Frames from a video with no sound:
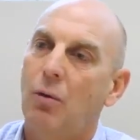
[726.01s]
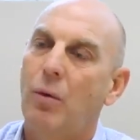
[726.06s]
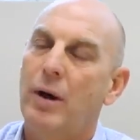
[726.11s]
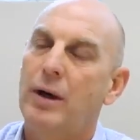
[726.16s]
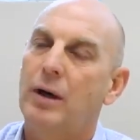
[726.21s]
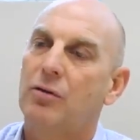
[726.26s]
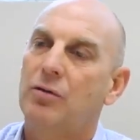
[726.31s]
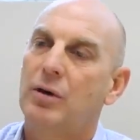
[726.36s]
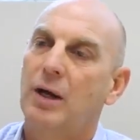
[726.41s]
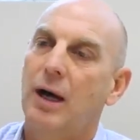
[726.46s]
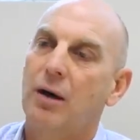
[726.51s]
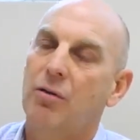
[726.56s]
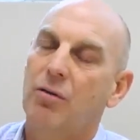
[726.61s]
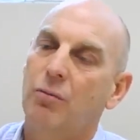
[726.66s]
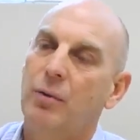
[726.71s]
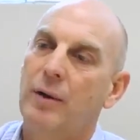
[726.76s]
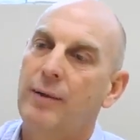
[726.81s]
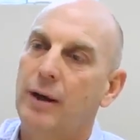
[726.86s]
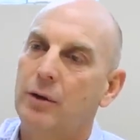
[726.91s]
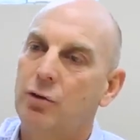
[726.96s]
When it starts,
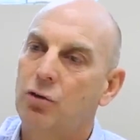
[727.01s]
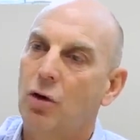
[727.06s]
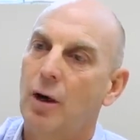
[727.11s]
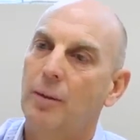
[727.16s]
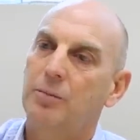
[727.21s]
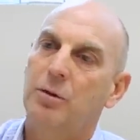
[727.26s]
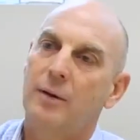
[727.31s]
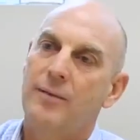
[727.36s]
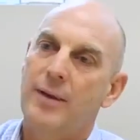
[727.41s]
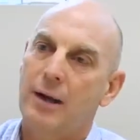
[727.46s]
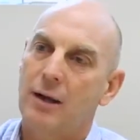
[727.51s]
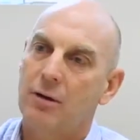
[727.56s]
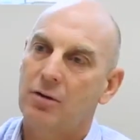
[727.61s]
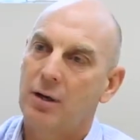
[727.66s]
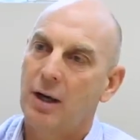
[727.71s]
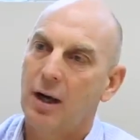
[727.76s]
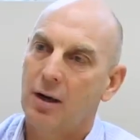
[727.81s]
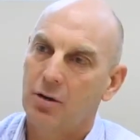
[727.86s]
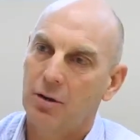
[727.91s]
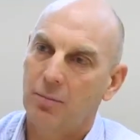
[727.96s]
when that drops and then it
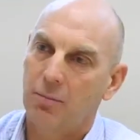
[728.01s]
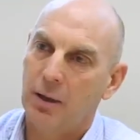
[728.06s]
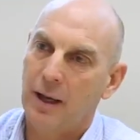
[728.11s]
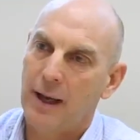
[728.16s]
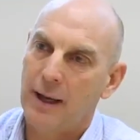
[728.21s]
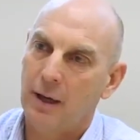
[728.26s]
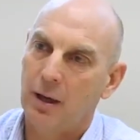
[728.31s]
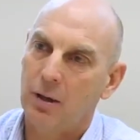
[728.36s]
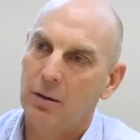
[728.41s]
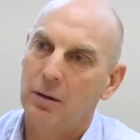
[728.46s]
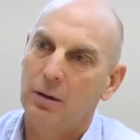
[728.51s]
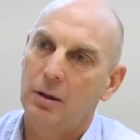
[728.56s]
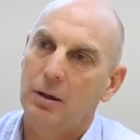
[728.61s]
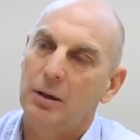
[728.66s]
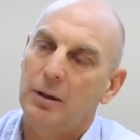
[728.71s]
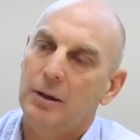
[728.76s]
starts to plateau.